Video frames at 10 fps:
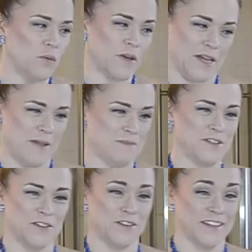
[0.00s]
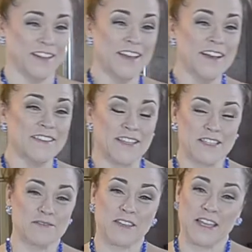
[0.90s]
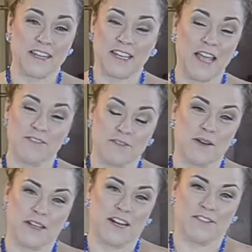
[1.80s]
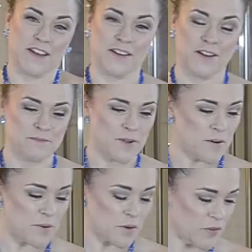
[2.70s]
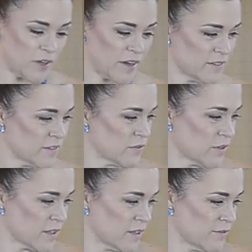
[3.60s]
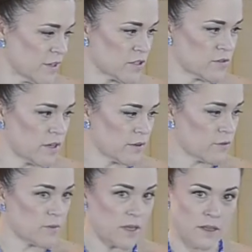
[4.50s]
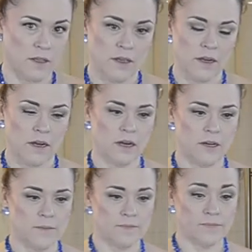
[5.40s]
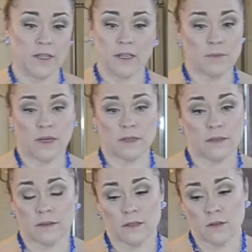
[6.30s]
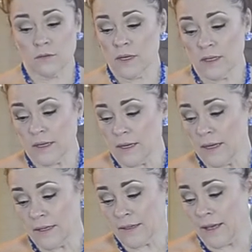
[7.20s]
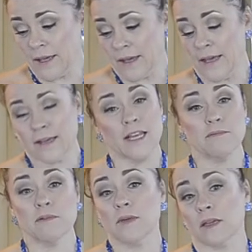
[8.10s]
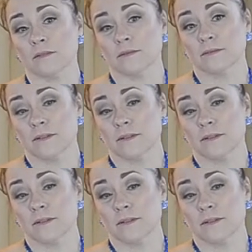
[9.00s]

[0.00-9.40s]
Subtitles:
know what I'm doing that's getting everybody irate on both sides. It's really frustrating for me. But you know what? I gotta be me.